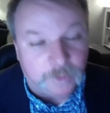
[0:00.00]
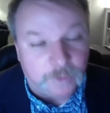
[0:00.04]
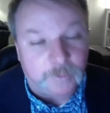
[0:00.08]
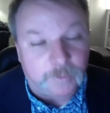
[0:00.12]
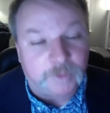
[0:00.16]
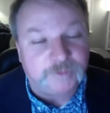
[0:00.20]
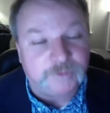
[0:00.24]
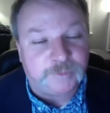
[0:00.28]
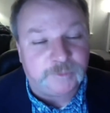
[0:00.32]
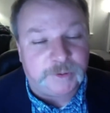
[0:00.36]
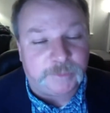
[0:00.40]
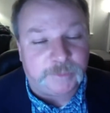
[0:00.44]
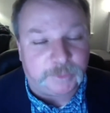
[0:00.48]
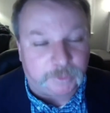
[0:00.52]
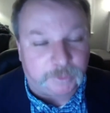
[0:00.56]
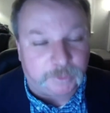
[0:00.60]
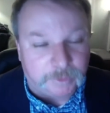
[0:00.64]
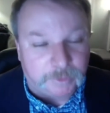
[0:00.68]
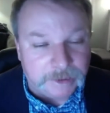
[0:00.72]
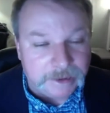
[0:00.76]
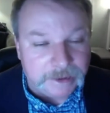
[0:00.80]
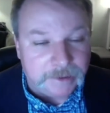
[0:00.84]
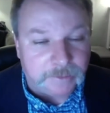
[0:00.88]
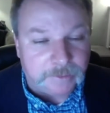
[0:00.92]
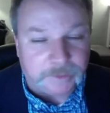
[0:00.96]
Most people,
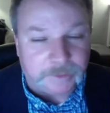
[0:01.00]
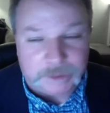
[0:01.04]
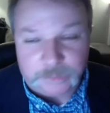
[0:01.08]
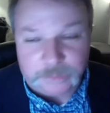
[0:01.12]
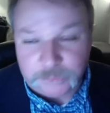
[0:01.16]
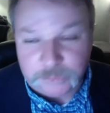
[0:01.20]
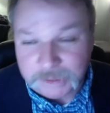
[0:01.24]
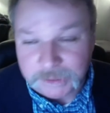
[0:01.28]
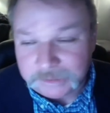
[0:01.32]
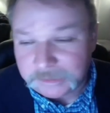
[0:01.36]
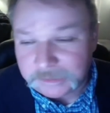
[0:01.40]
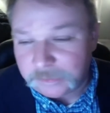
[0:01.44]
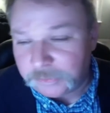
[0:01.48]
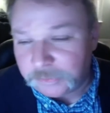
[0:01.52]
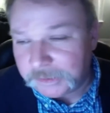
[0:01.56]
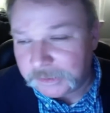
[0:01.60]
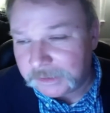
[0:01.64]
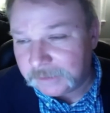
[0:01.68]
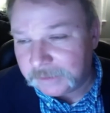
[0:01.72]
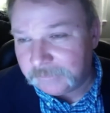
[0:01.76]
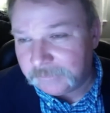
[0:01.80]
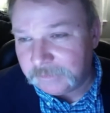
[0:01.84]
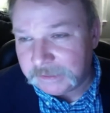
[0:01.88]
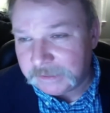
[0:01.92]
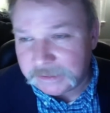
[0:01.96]
when they think
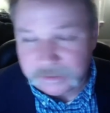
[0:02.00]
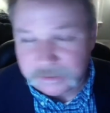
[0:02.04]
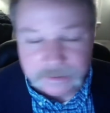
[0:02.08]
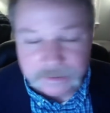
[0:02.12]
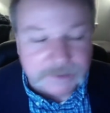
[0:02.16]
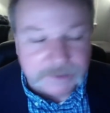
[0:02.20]
of the